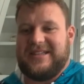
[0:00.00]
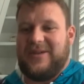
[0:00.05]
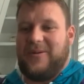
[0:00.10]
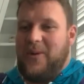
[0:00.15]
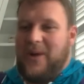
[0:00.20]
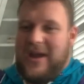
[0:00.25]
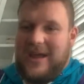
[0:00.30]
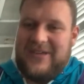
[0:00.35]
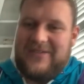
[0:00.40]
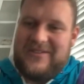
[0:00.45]
the
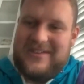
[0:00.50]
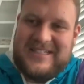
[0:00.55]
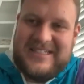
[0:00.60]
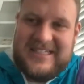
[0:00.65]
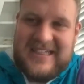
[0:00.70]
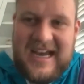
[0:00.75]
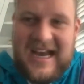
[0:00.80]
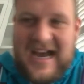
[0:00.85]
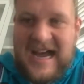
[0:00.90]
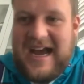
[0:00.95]
weight of each
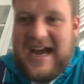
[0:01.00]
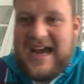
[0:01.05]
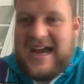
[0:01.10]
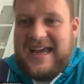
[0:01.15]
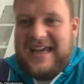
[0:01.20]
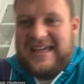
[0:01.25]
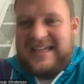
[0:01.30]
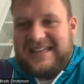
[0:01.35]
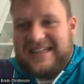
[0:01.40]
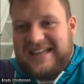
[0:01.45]
guy
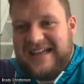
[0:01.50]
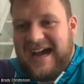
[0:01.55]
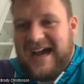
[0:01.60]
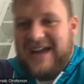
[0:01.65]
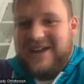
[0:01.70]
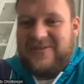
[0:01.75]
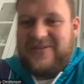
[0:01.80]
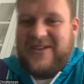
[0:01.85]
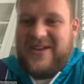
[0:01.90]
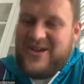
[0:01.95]
and
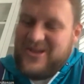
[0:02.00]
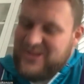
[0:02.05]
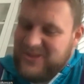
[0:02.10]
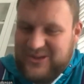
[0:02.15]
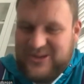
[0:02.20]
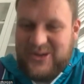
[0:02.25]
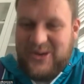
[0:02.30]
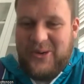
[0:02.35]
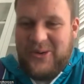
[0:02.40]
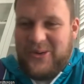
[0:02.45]
kind of
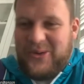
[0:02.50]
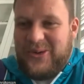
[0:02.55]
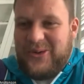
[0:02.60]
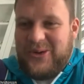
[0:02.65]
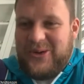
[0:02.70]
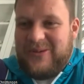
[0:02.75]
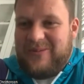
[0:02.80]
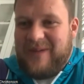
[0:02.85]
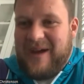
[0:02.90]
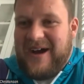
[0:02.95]
the
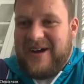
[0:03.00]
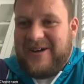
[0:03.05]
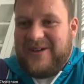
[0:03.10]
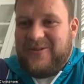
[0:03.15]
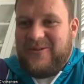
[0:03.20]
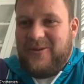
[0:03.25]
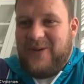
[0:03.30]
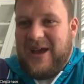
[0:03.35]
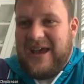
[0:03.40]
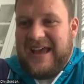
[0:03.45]
total amount
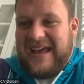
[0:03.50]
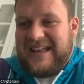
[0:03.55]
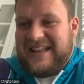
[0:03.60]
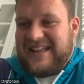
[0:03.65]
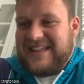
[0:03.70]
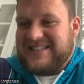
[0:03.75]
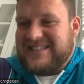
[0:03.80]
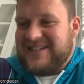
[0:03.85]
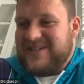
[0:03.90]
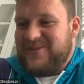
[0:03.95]
of weight
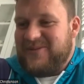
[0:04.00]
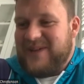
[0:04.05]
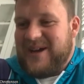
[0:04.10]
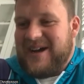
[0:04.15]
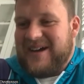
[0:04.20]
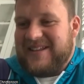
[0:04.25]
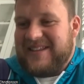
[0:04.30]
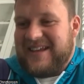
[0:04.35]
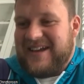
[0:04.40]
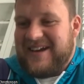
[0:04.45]
that's going to be
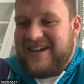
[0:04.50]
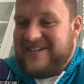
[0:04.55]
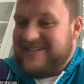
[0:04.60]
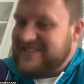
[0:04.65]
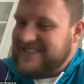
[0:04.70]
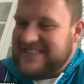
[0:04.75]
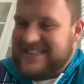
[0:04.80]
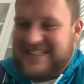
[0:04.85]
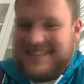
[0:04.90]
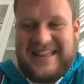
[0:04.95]
out there.
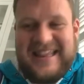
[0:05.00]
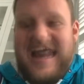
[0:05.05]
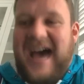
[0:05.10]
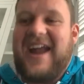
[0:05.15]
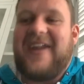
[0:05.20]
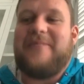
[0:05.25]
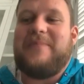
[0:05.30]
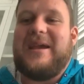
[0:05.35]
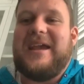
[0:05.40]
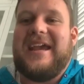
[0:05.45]
It's a
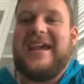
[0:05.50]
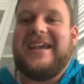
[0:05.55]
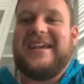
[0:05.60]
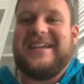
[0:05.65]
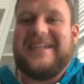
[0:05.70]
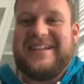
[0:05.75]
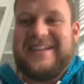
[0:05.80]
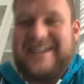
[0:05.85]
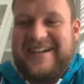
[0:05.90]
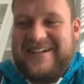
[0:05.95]
lot of meat,
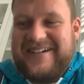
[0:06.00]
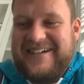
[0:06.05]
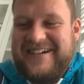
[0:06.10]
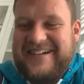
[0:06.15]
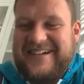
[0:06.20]
you know.